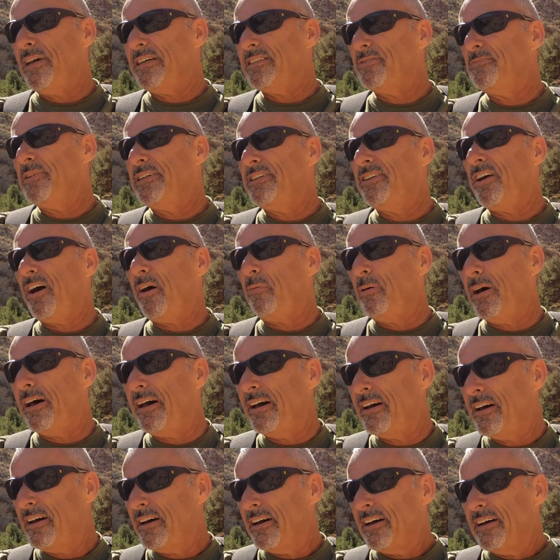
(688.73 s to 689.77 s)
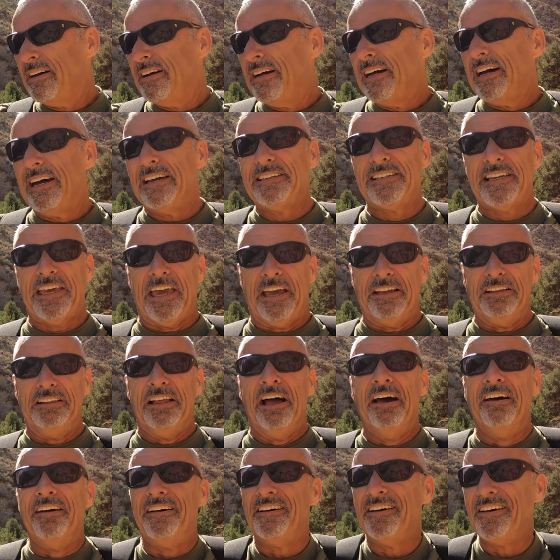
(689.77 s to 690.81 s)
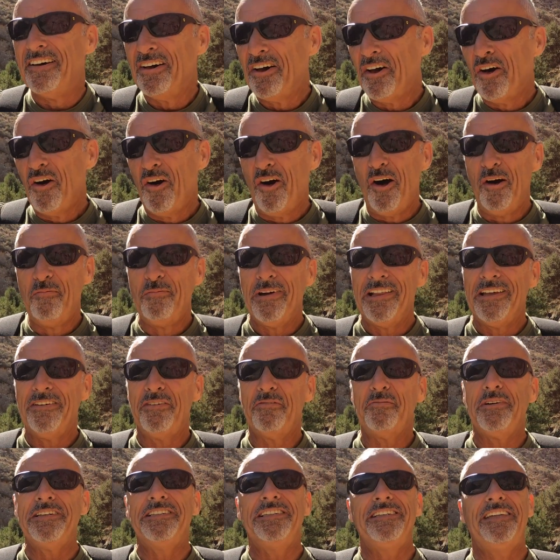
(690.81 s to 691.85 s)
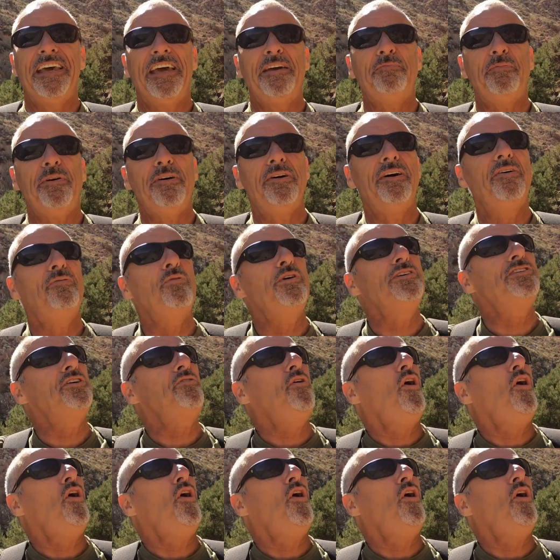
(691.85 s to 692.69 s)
makes me stop. It's getting unbelievably steep. Where's the